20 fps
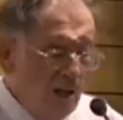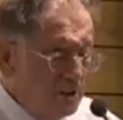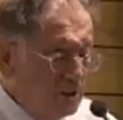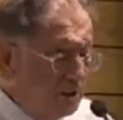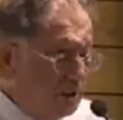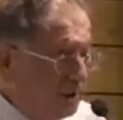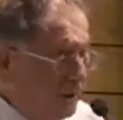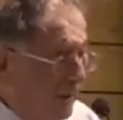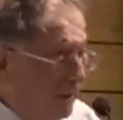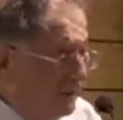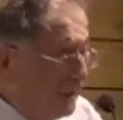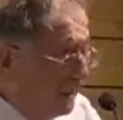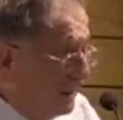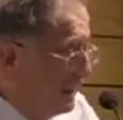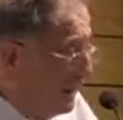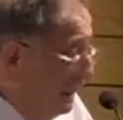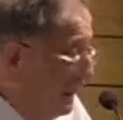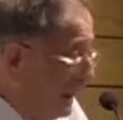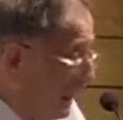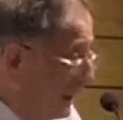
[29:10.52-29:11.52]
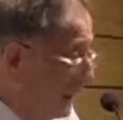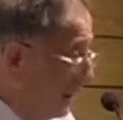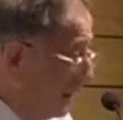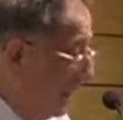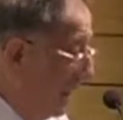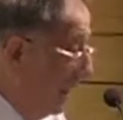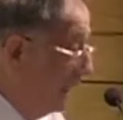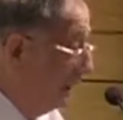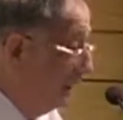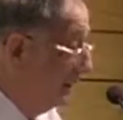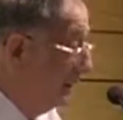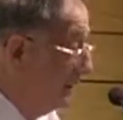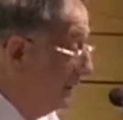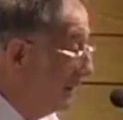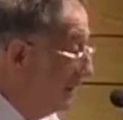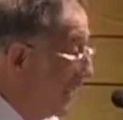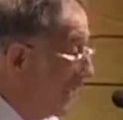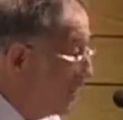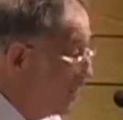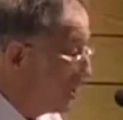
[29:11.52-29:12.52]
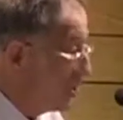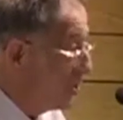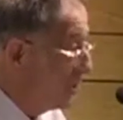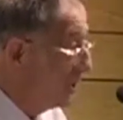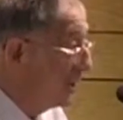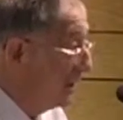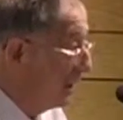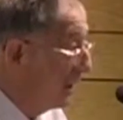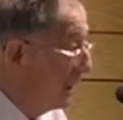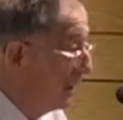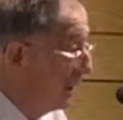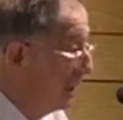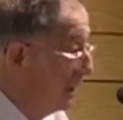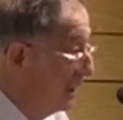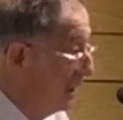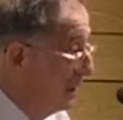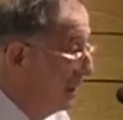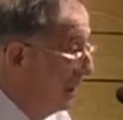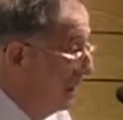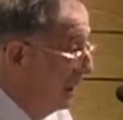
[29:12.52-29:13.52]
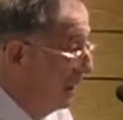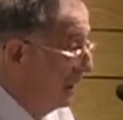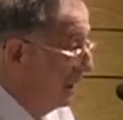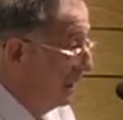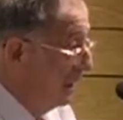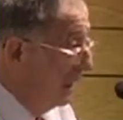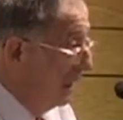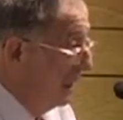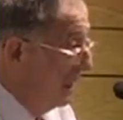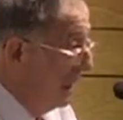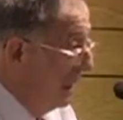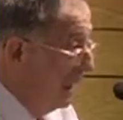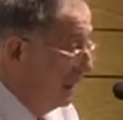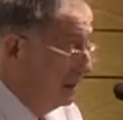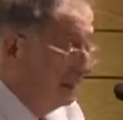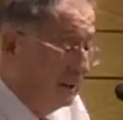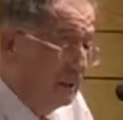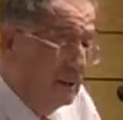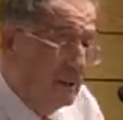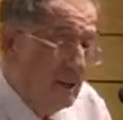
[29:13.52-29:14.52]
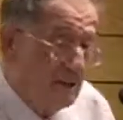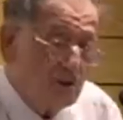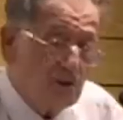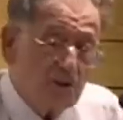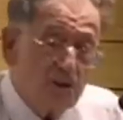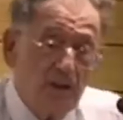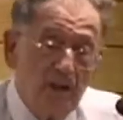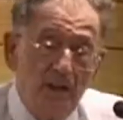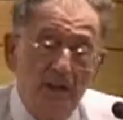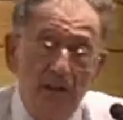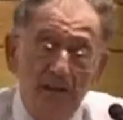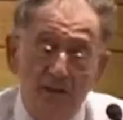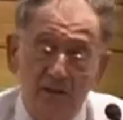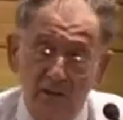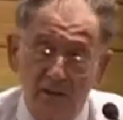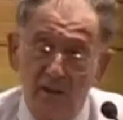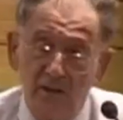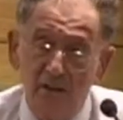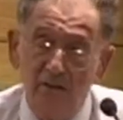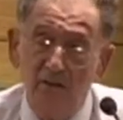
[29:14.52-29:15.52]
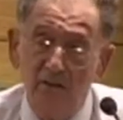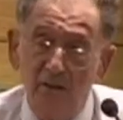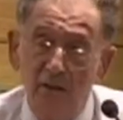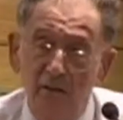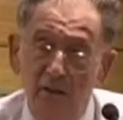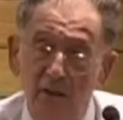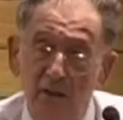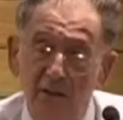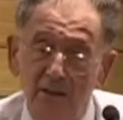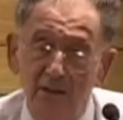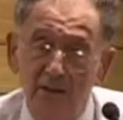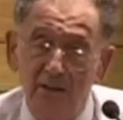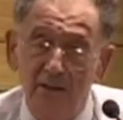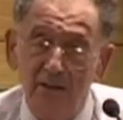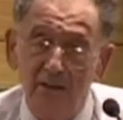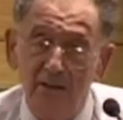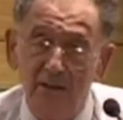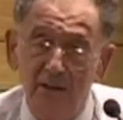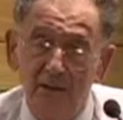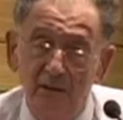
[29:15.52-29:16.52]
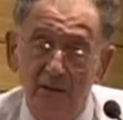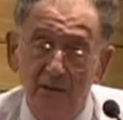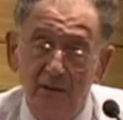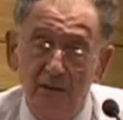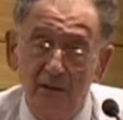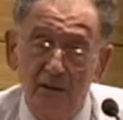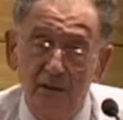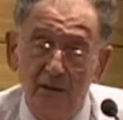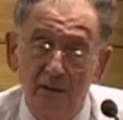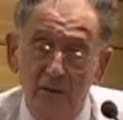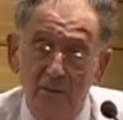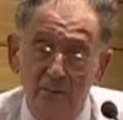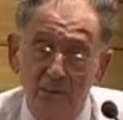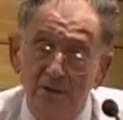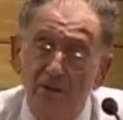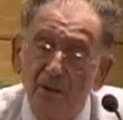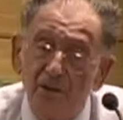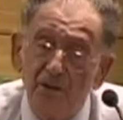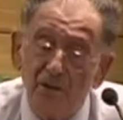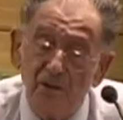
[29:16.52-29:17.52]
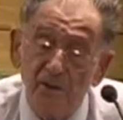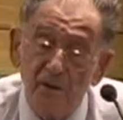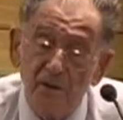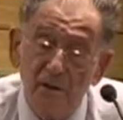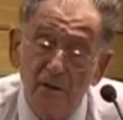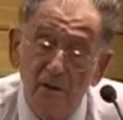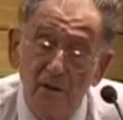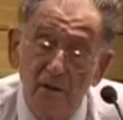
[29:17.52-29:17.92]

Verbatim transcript: So you have a clearly anti-national, anti-nationalist, if you like, position.